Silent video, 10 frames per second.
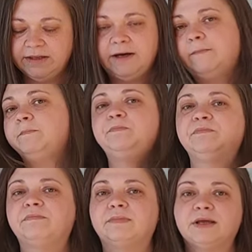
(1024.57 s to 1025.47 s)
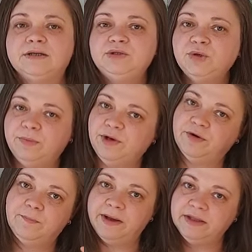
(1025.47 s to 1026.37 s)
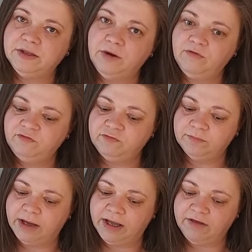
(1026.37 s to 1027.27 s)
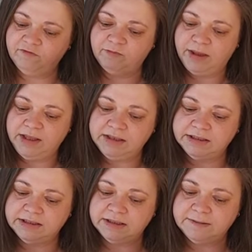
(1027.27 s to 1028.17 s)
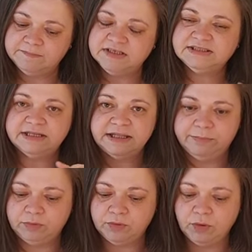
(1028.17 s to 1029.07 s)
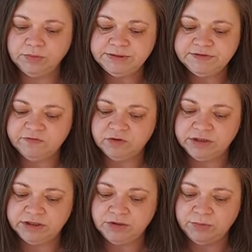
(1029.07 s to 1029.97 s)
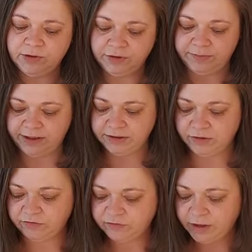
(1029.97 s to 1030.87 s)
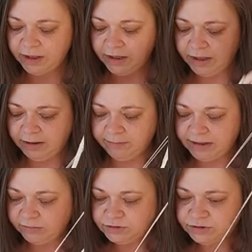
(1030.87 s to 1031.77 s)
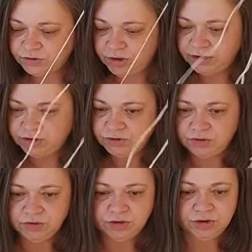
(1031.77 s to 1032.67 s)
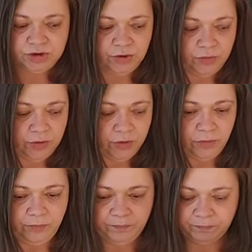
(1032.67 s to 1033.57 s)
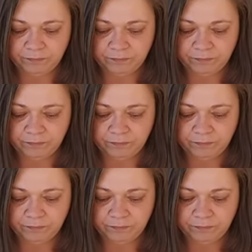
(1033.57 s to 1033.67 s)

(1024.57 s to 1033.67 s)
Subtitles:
the tubular bind off. I've made the setup rows for the tubular bind off, but I will try to show you.